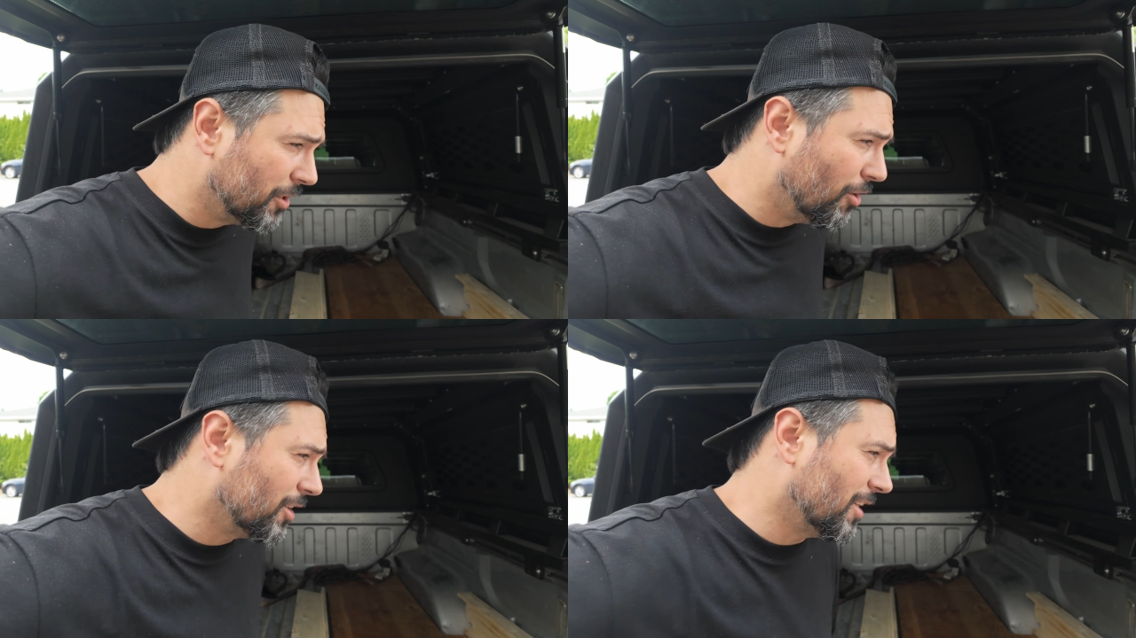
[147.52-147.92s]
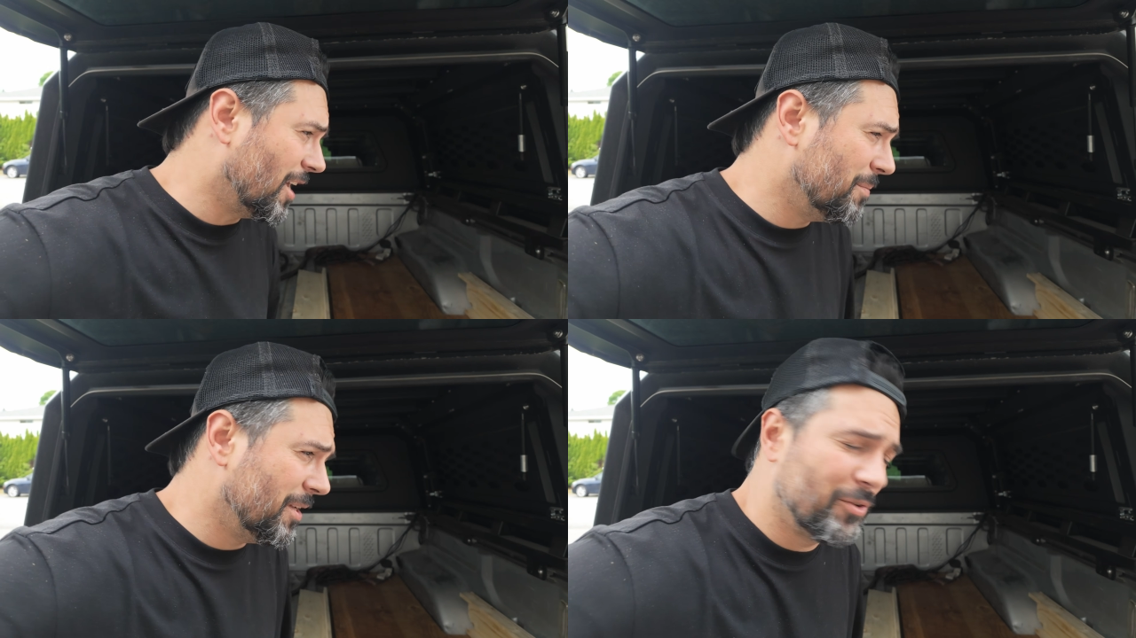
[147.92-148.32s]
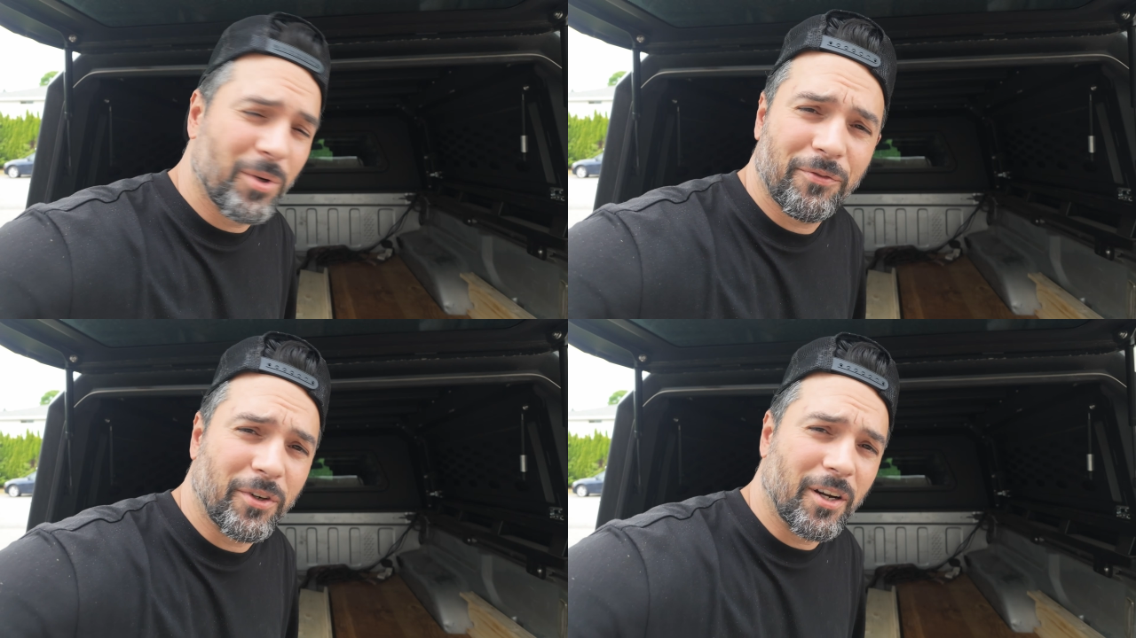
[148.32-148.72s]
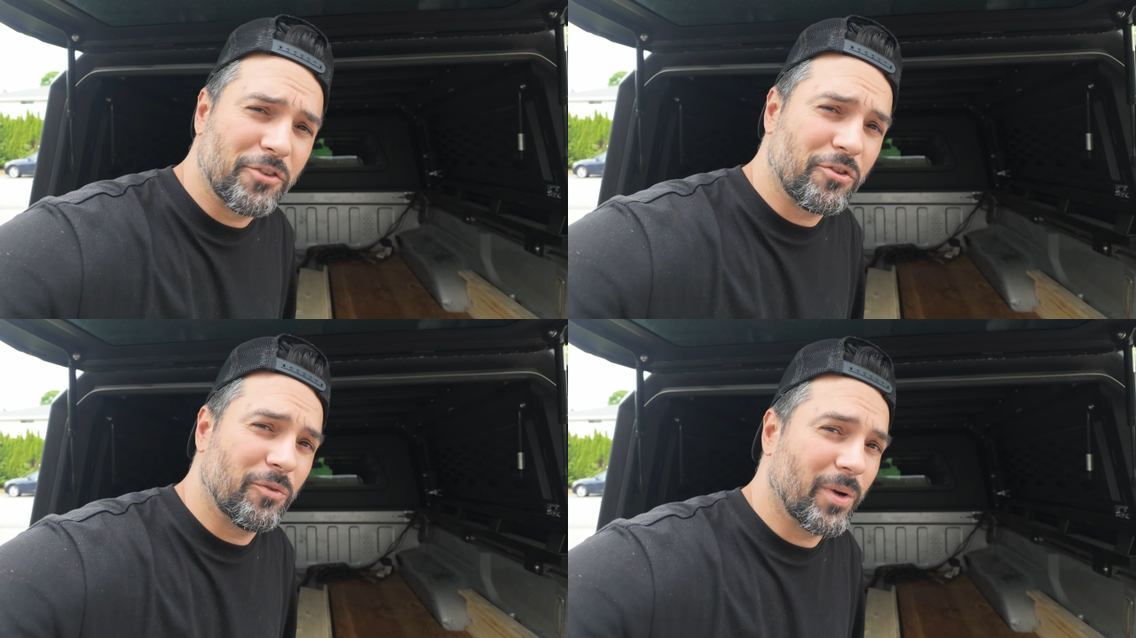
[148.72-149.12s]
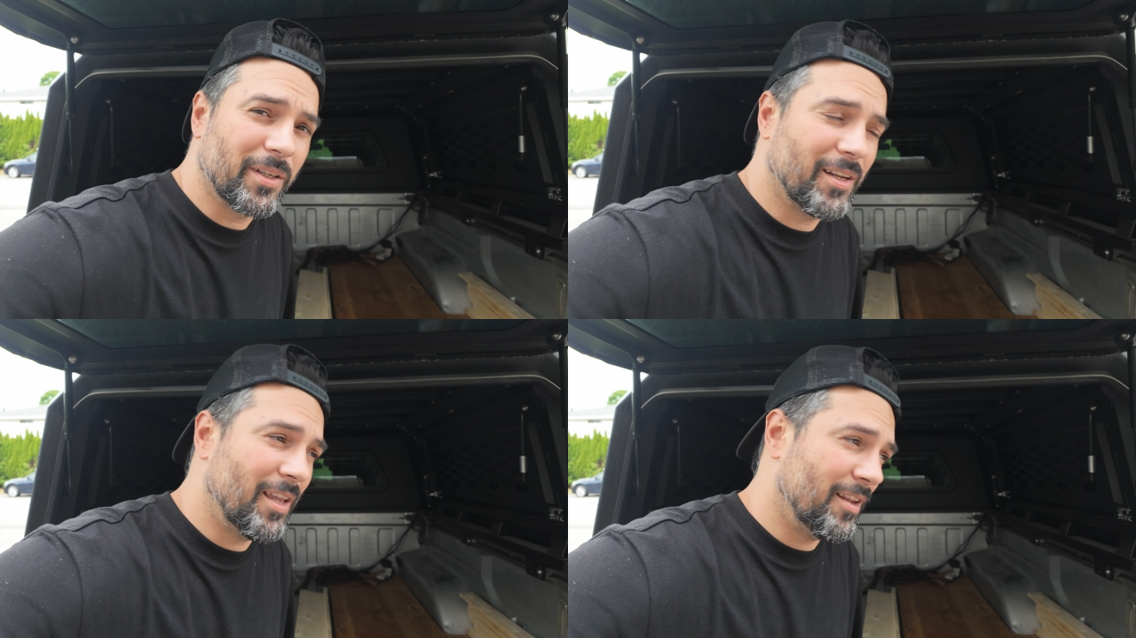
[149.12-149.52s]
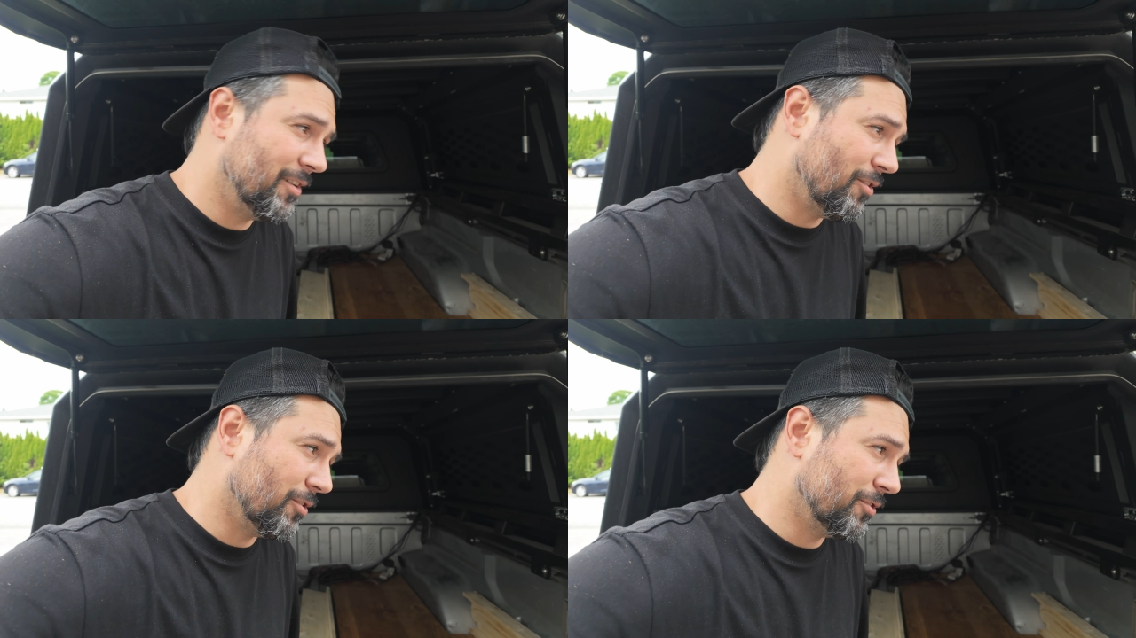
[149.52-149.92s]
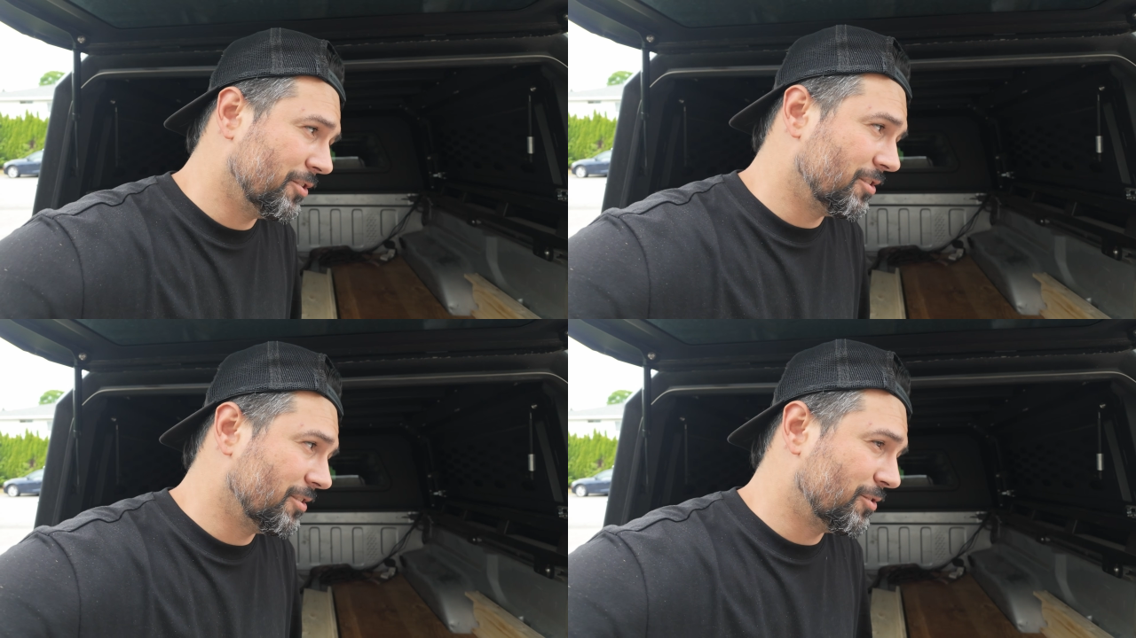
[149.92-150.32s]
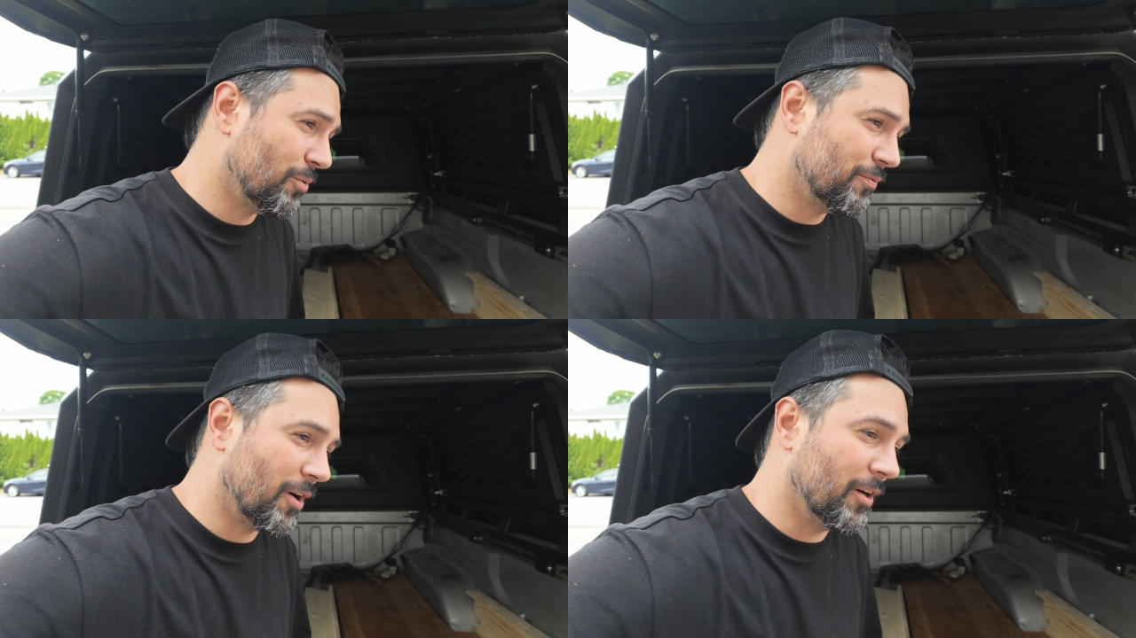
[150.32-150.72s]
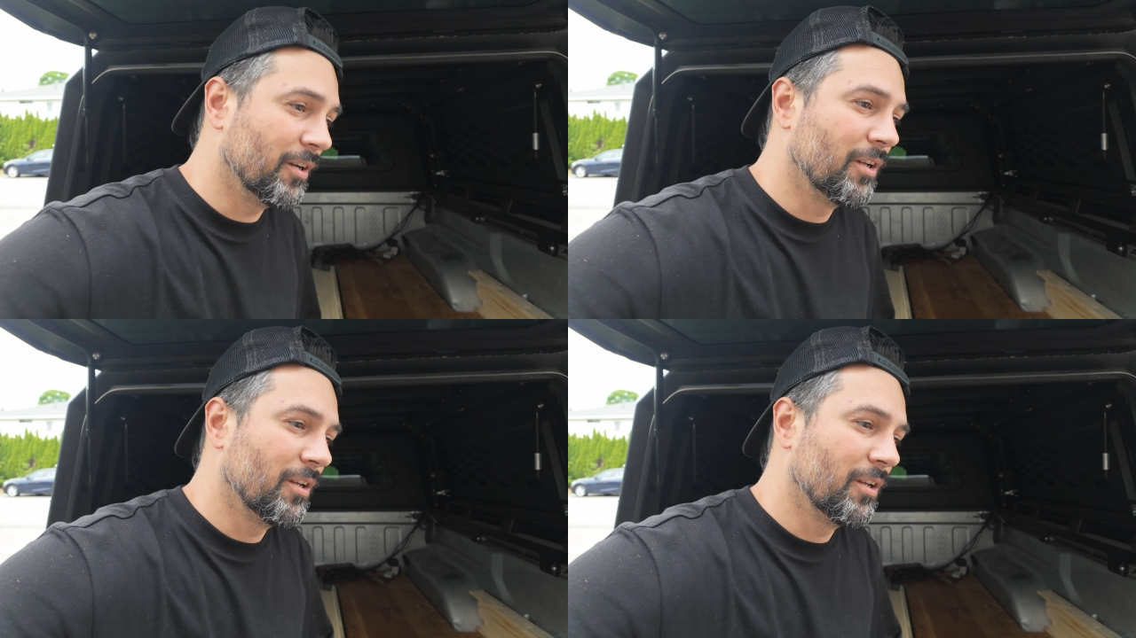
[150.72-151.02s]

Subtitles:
in all, I'm into it for 101 Canadian dollars so far.